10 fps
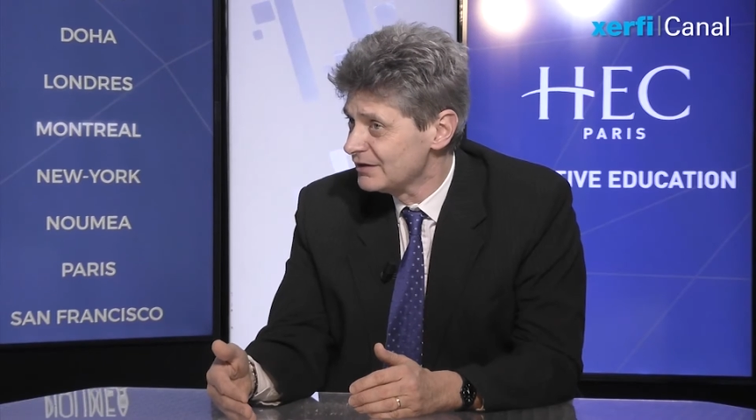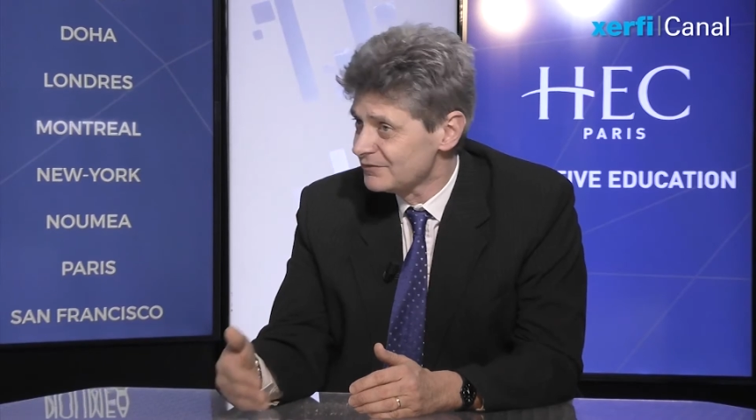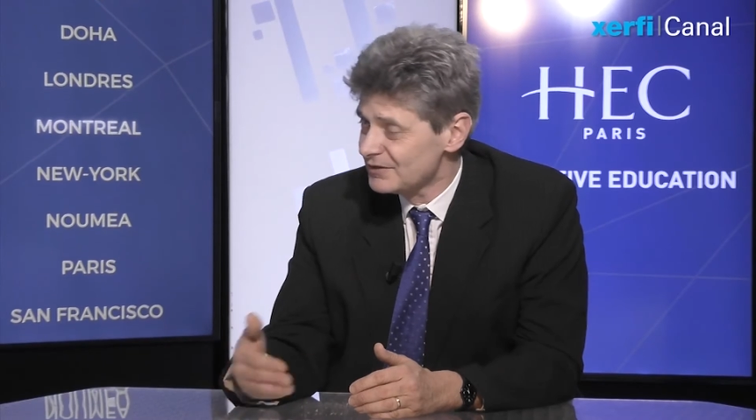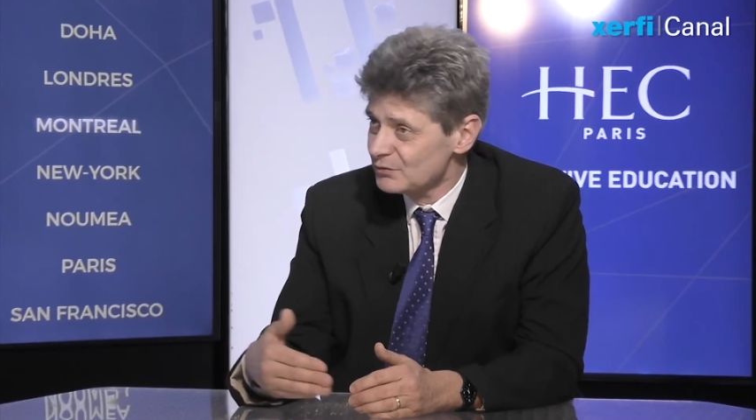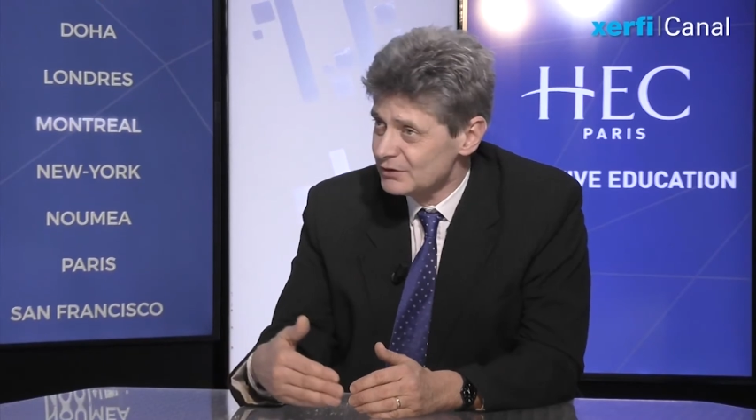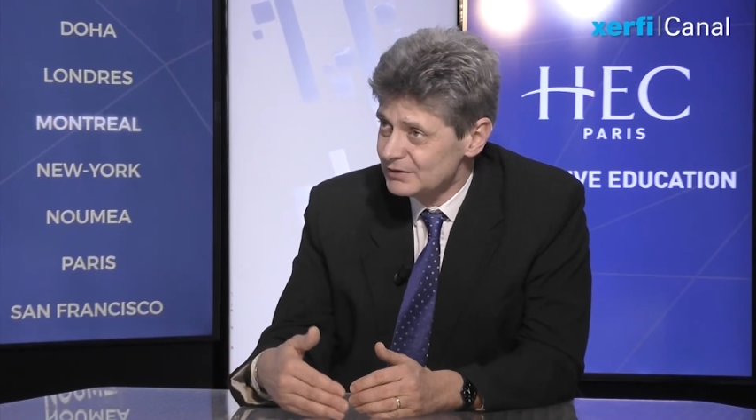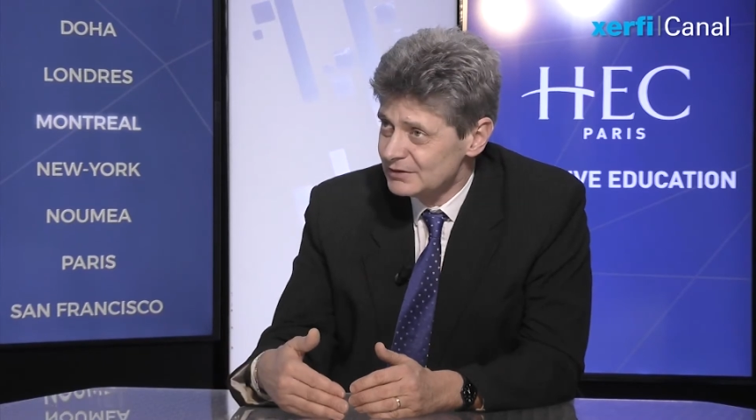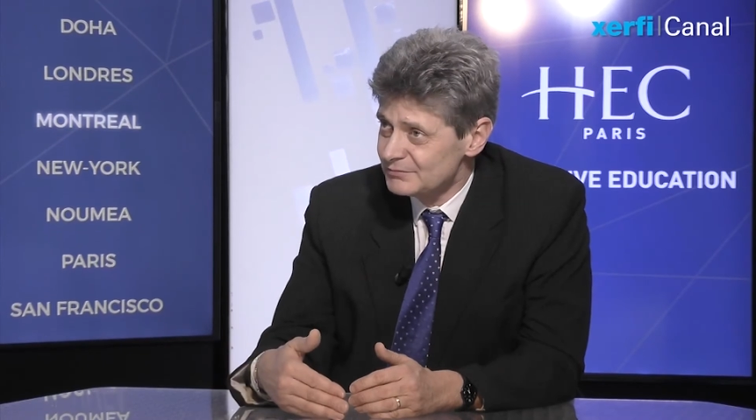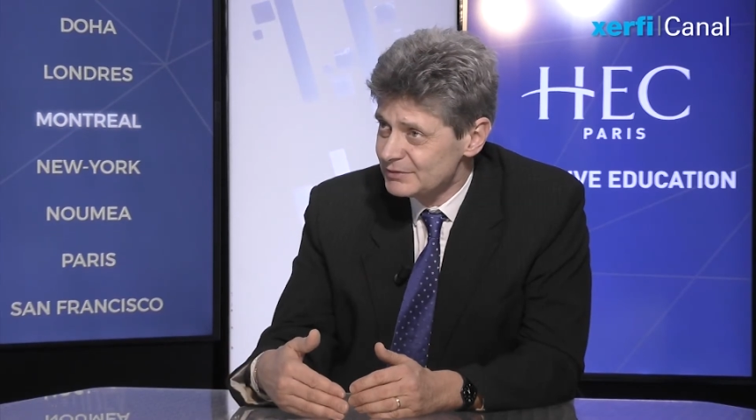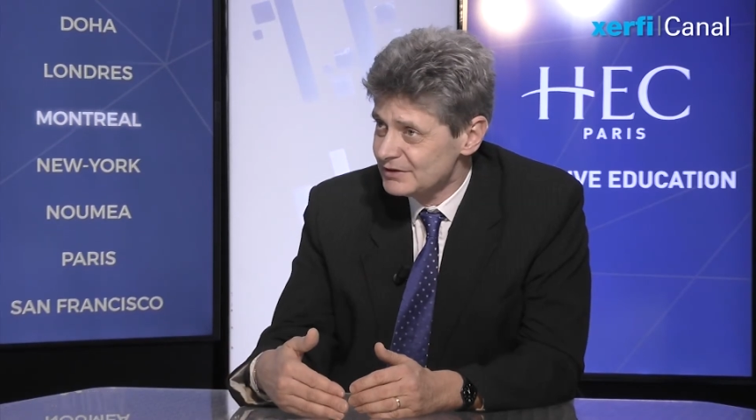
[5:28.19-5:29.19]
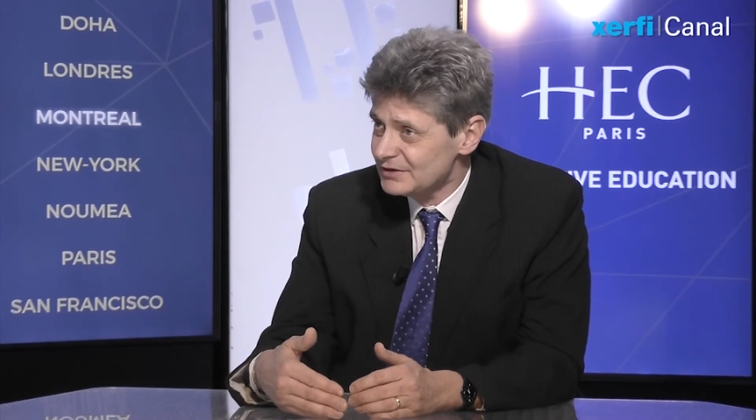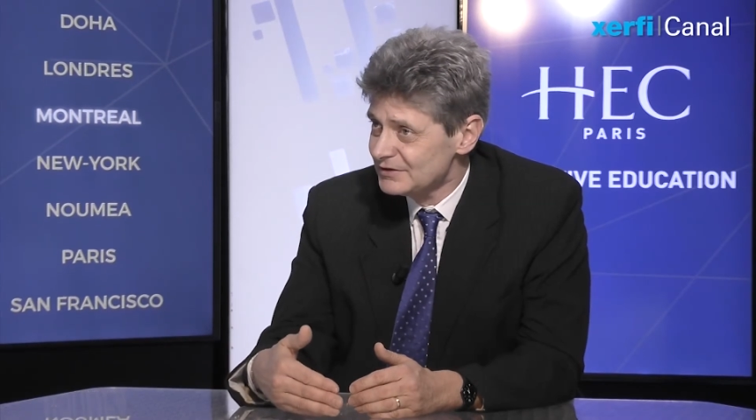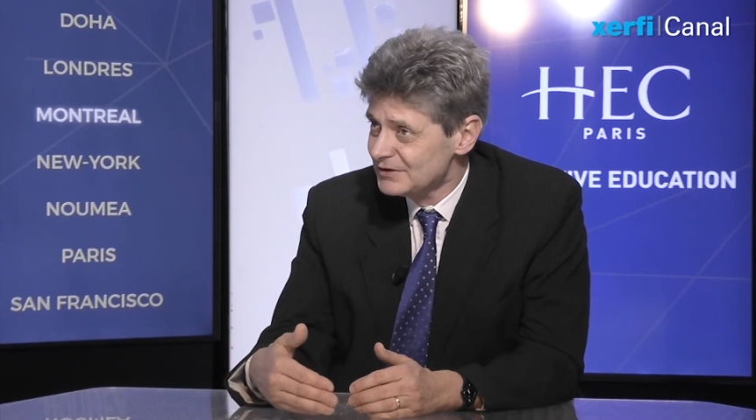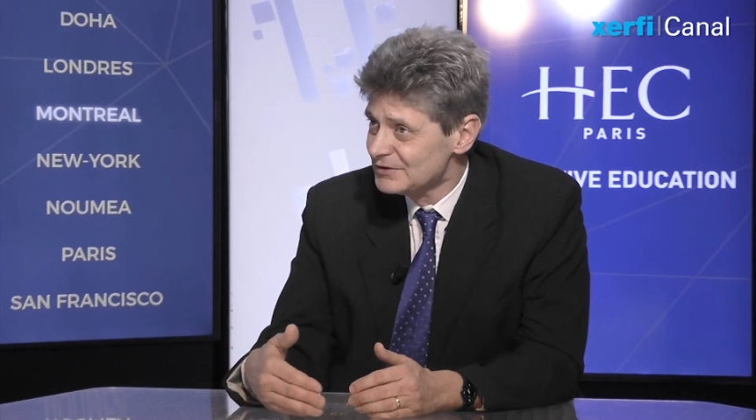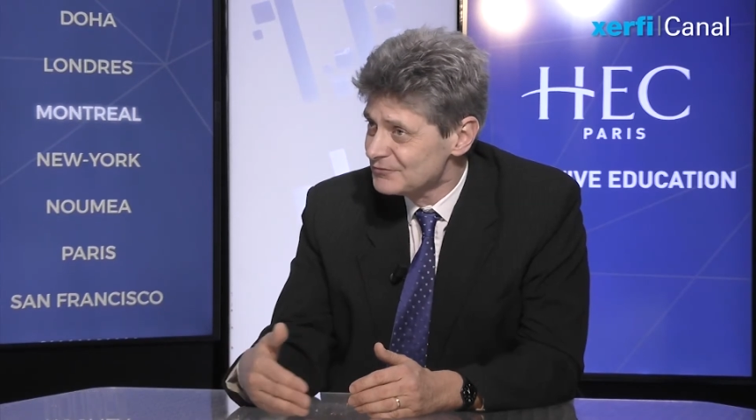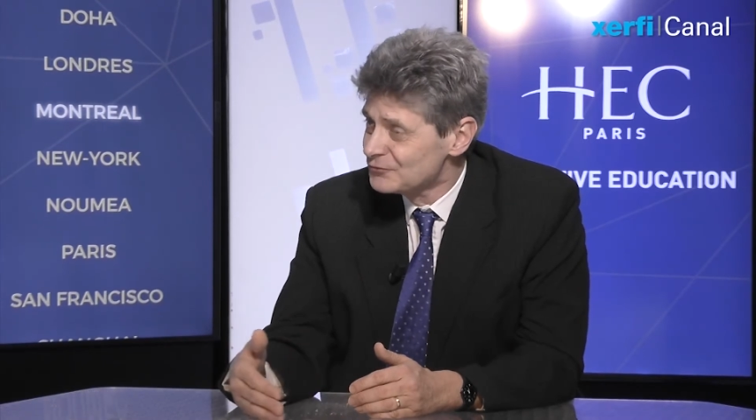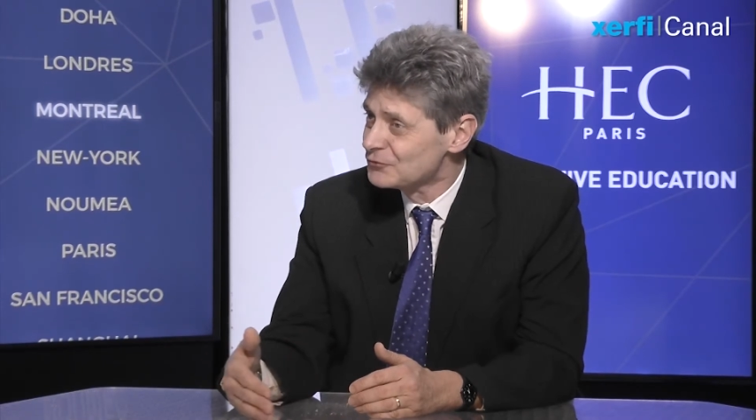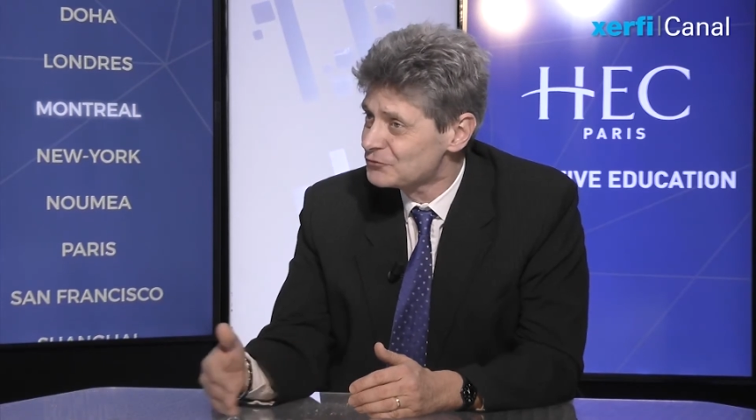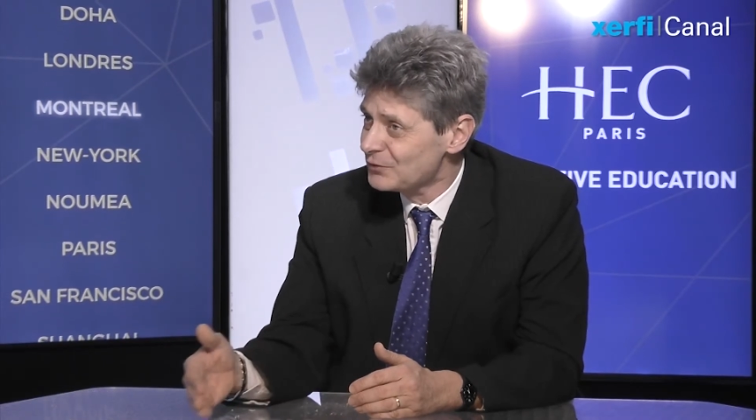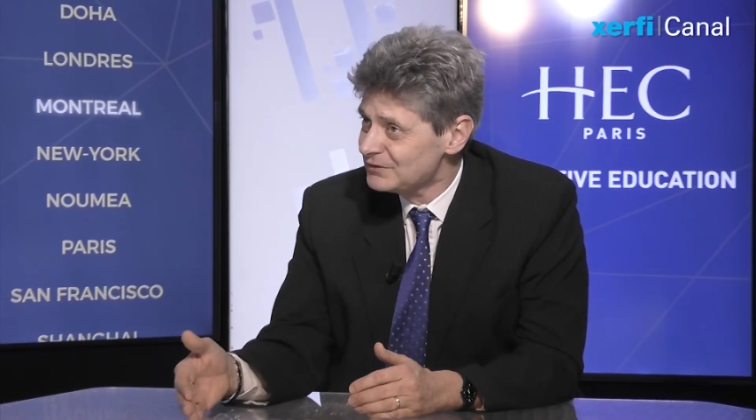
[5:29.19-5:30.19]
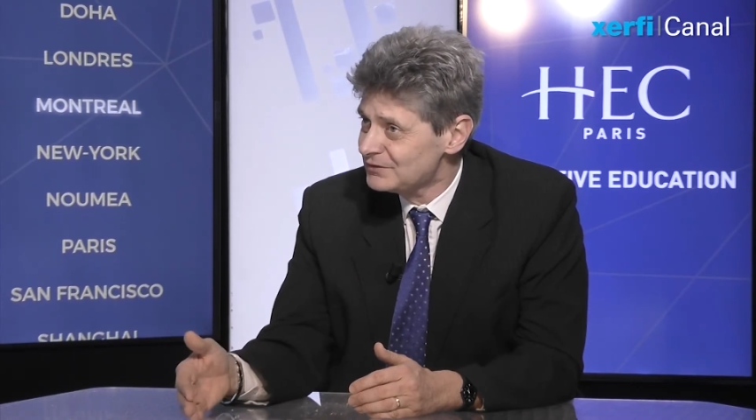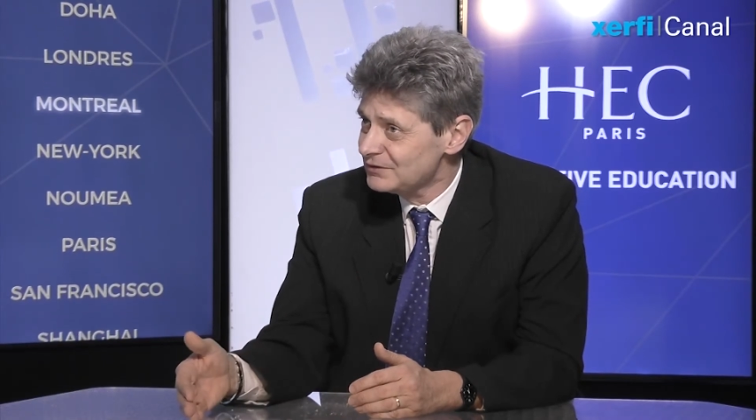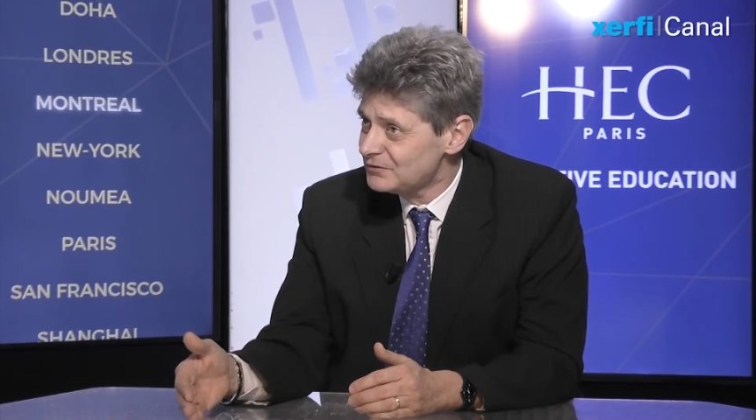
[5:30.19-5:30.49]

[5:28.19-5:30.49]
They will be frustrated.